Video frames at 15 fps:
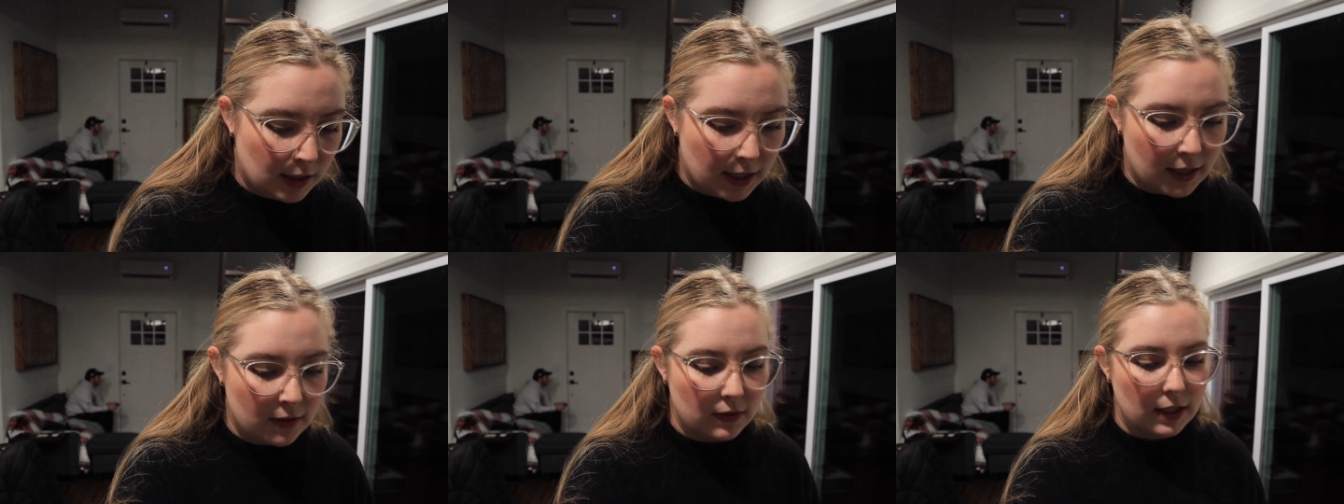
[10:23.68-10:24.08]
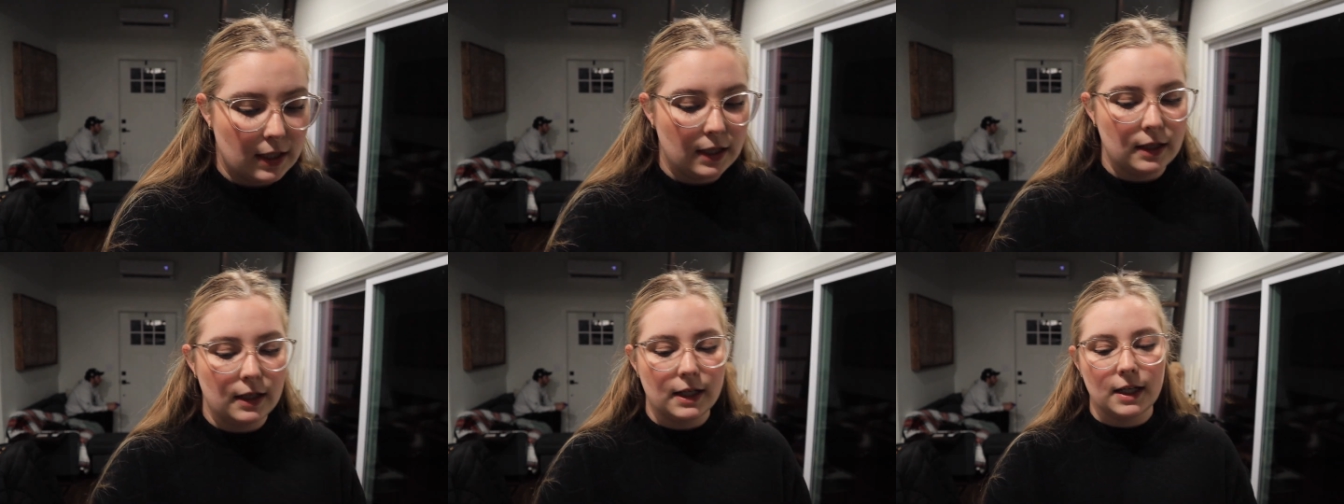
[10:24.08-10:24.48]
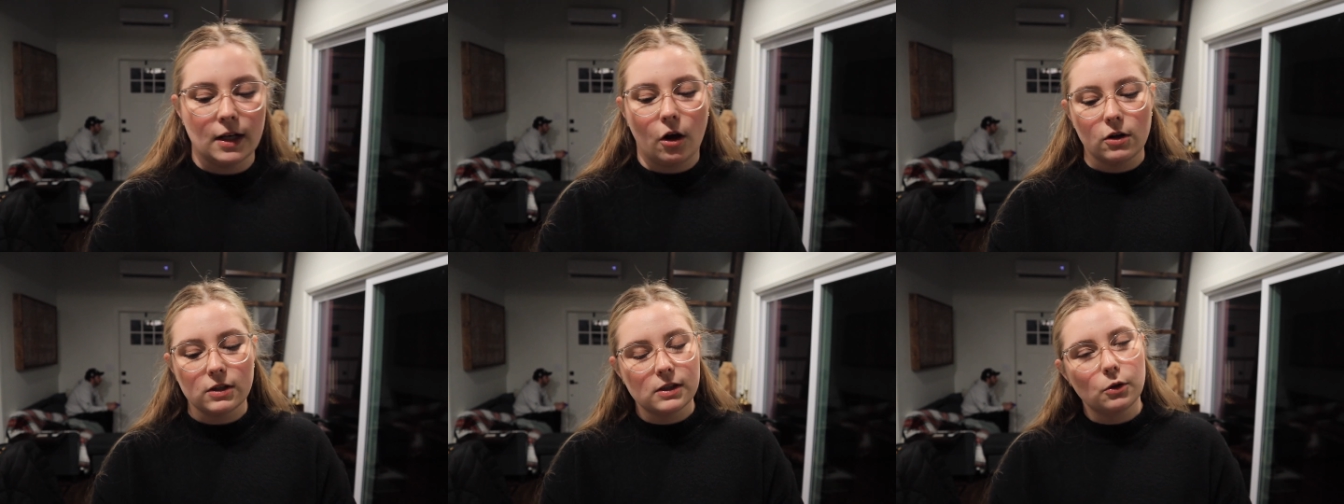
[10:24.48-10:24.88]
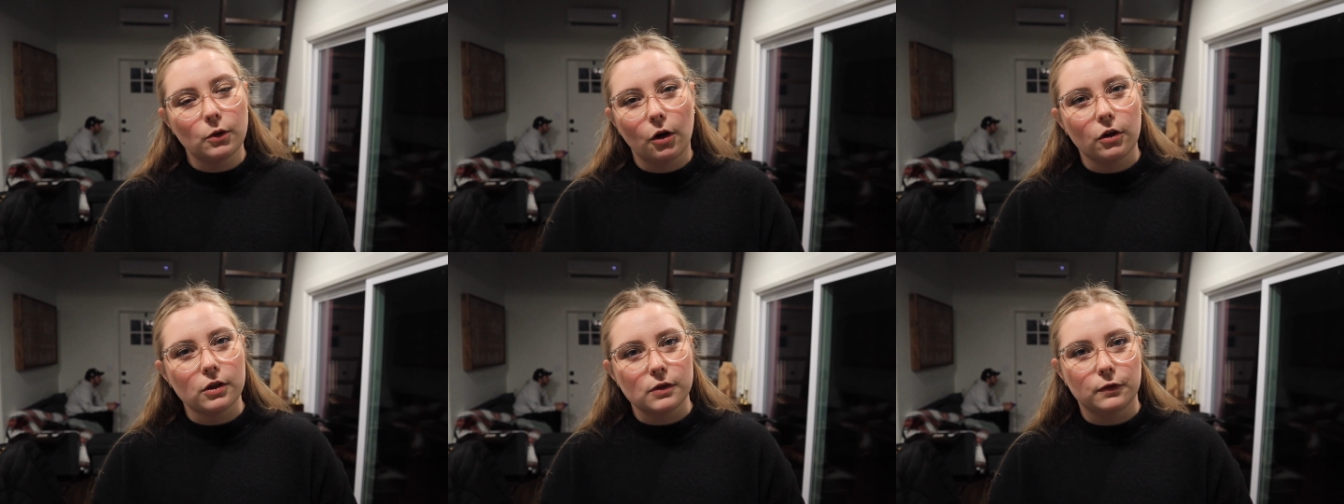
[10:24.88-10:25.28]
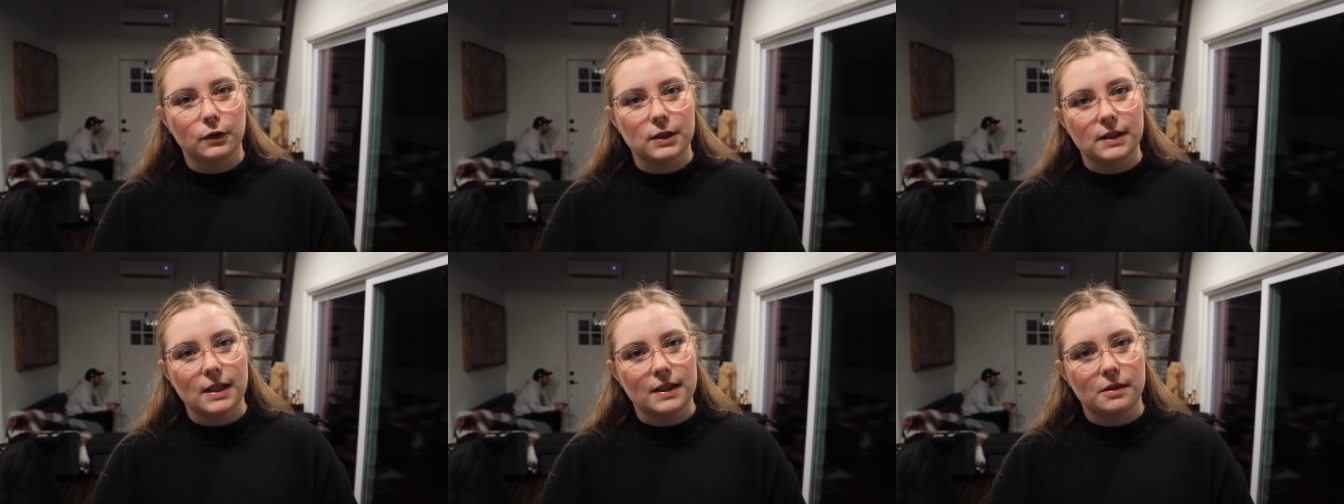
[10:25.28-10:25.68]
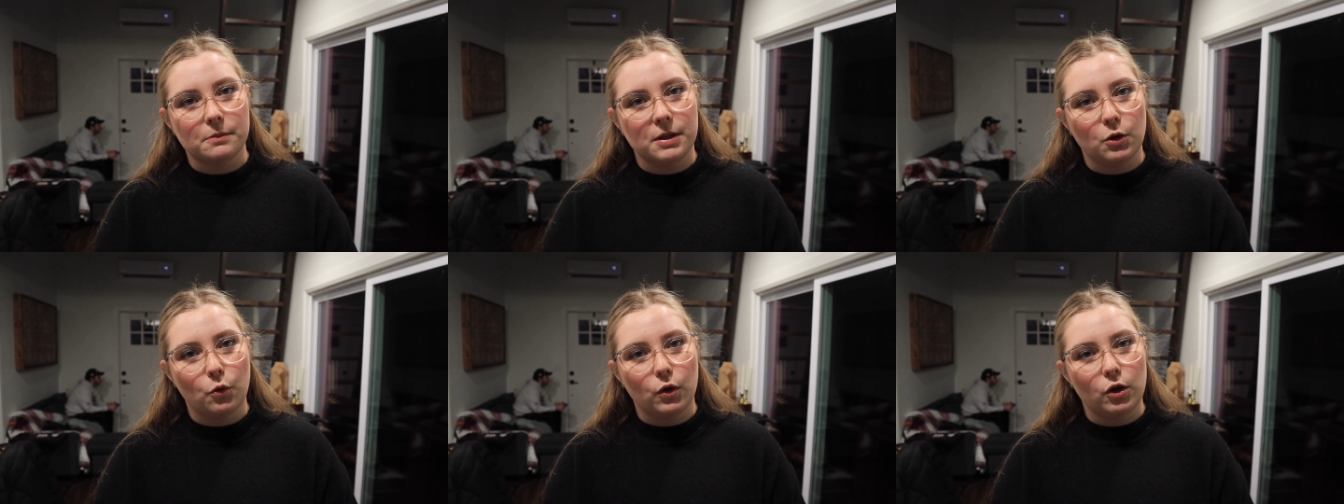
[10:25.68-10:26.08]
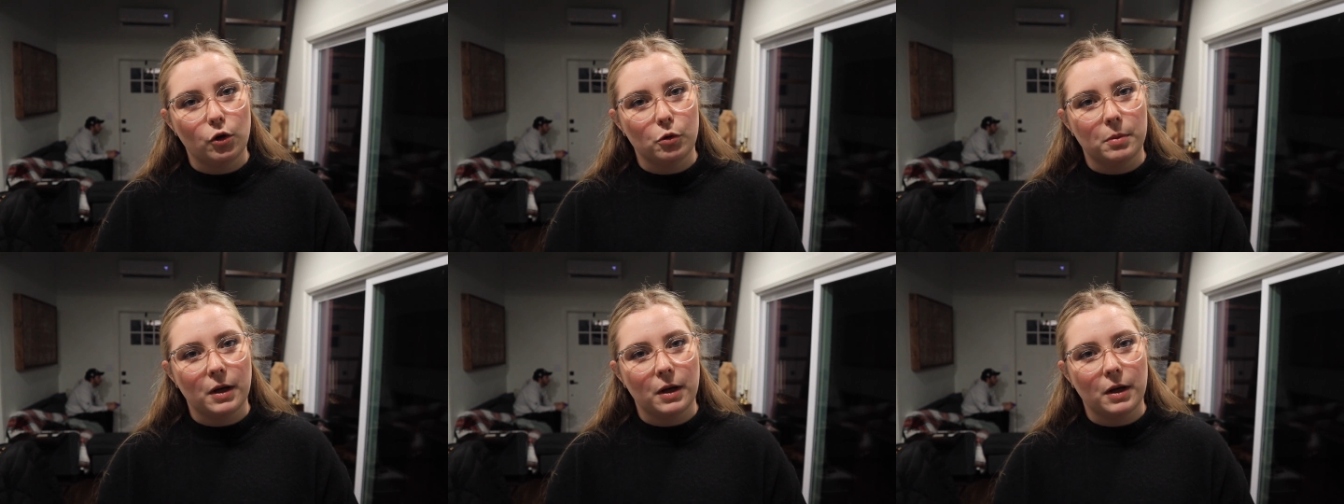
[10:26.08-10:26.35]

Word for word: And then it also calls for sesame oil,